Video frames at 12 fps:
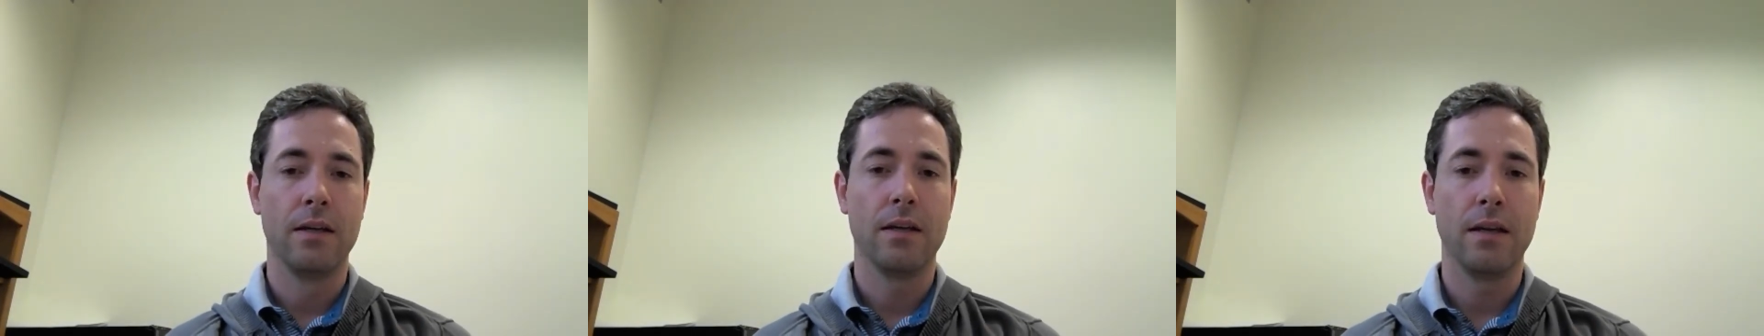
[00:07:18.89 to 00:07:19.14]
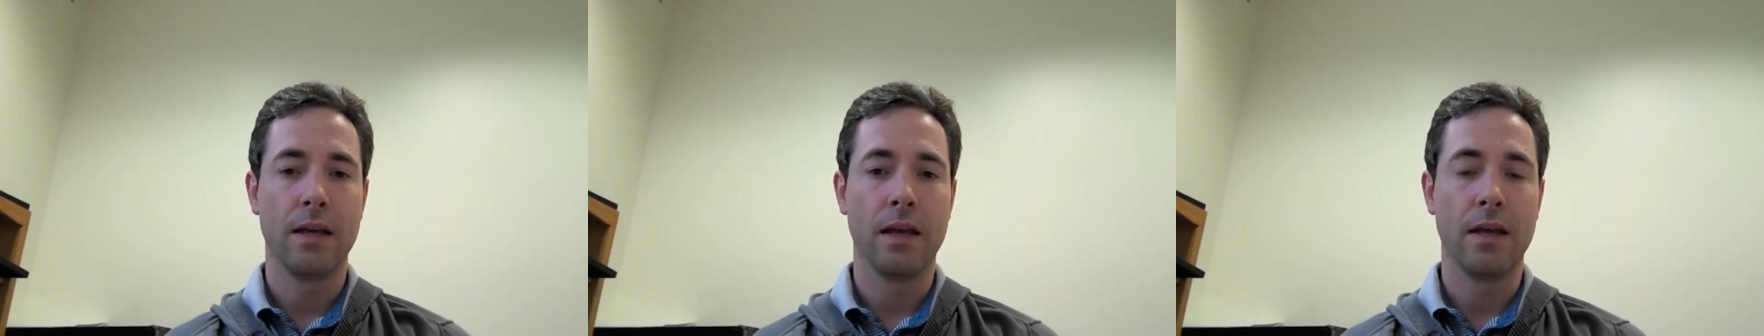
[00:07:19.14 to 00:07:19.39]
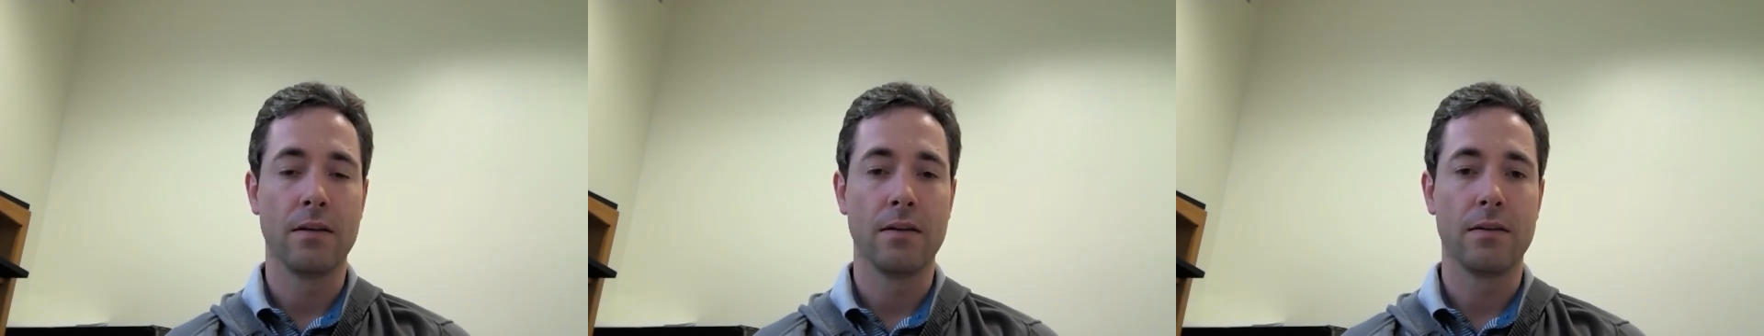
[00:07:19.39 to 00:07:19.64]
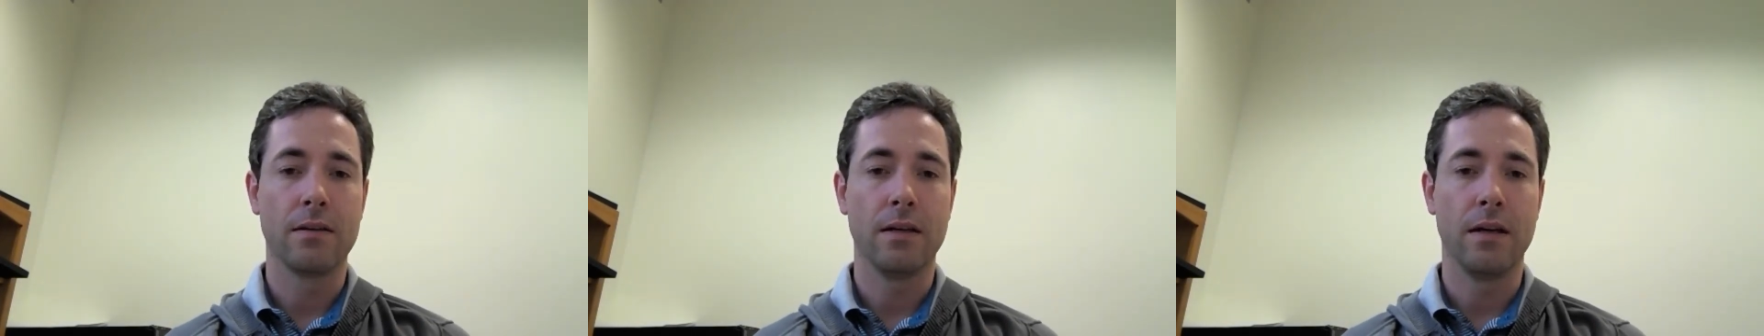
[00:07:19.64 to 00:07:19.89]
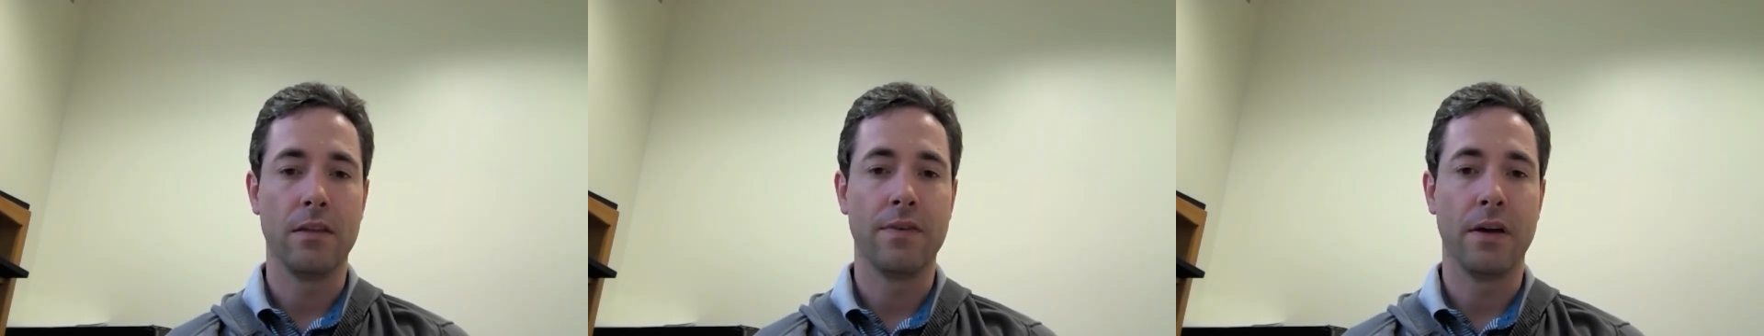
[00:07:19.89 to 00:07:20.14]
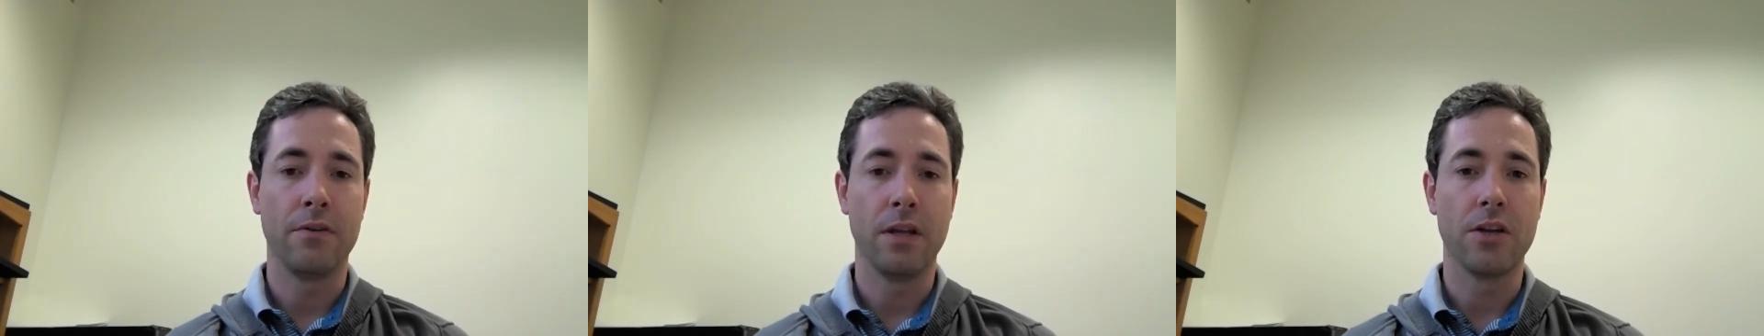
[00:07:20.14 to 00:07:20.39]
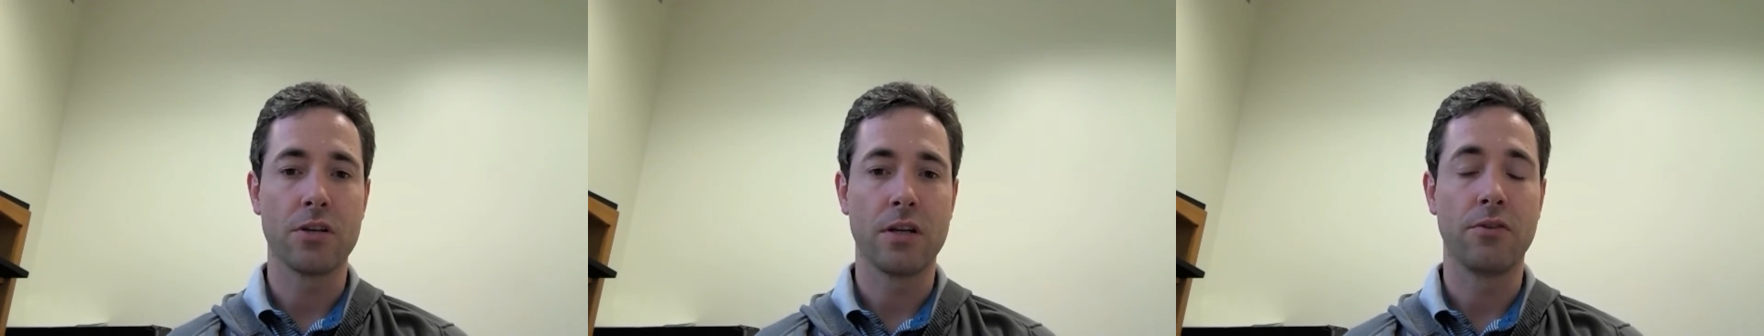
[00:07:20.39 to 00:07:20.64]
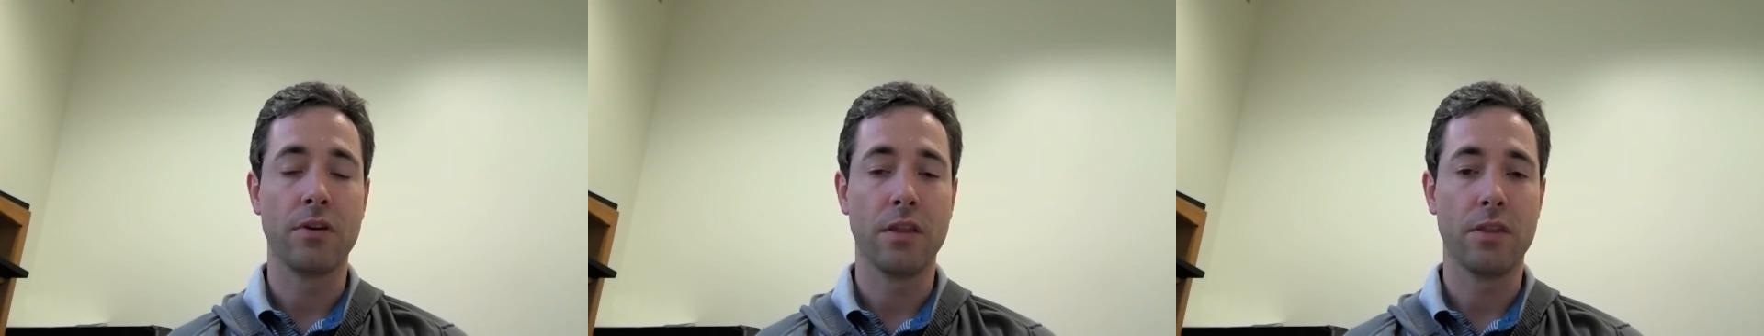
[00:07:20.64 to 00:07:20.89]
And the foundation
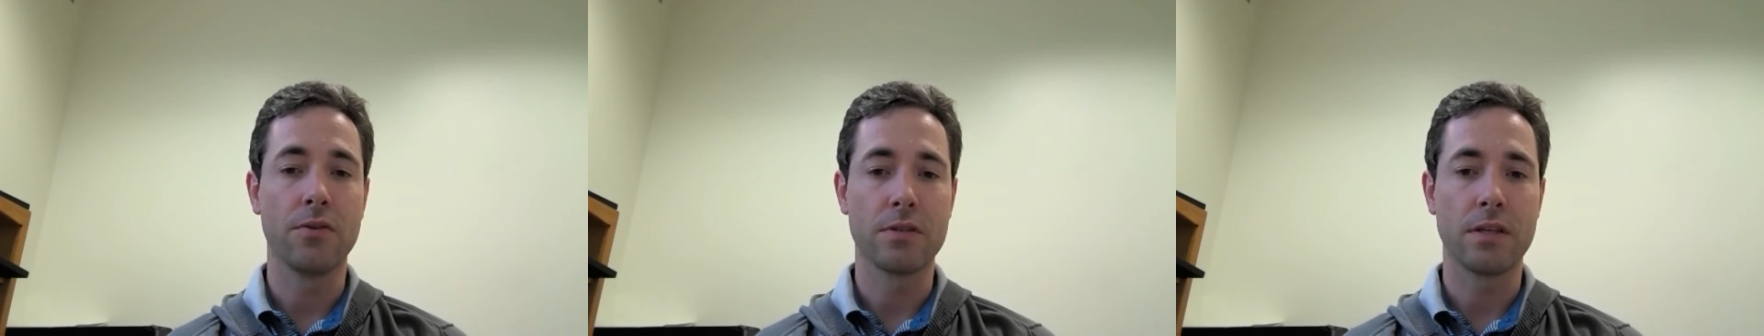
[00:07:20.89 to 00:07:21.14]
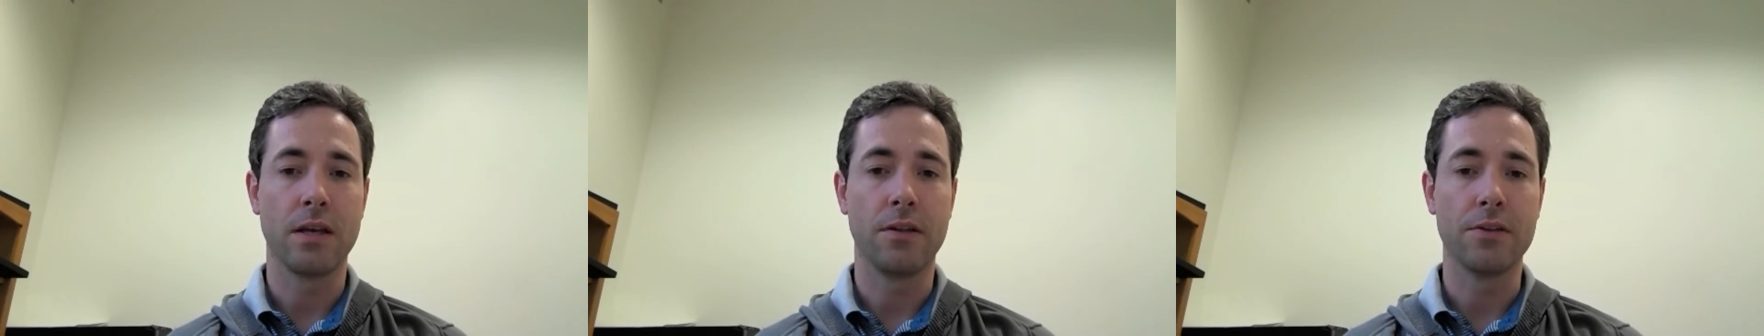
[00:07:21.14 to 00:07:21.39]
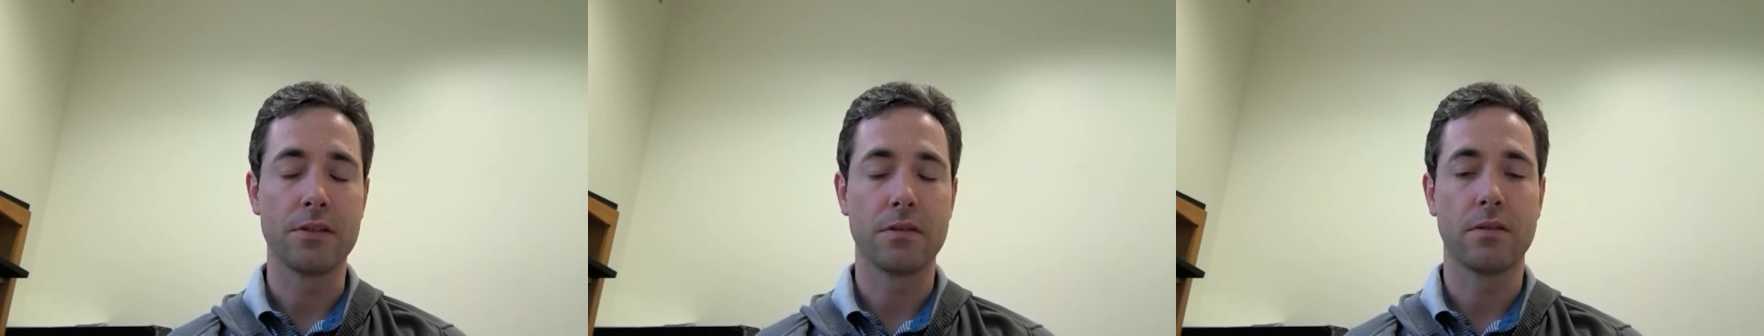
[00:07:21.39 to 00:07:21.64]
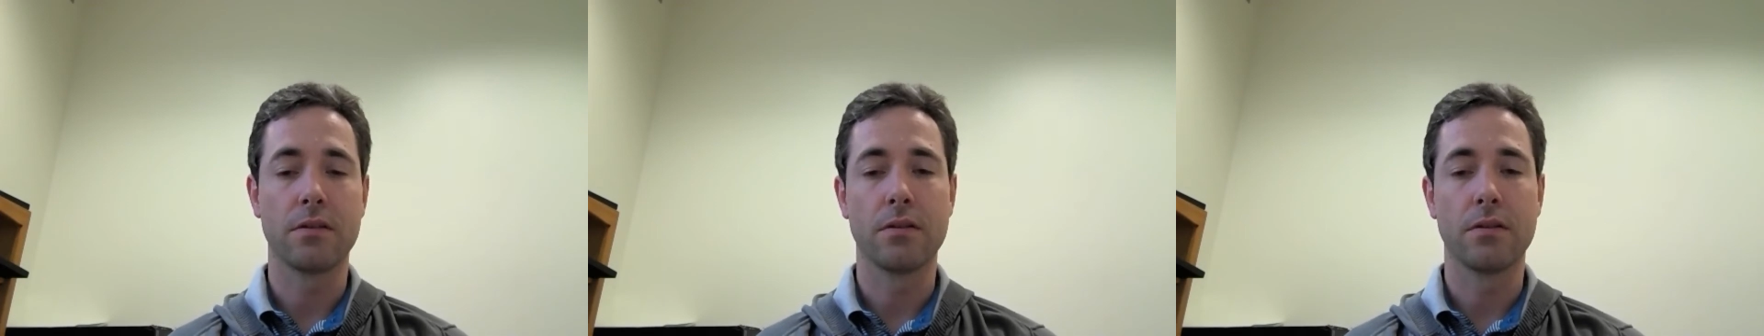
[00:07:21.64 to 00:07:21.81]
underneath those cells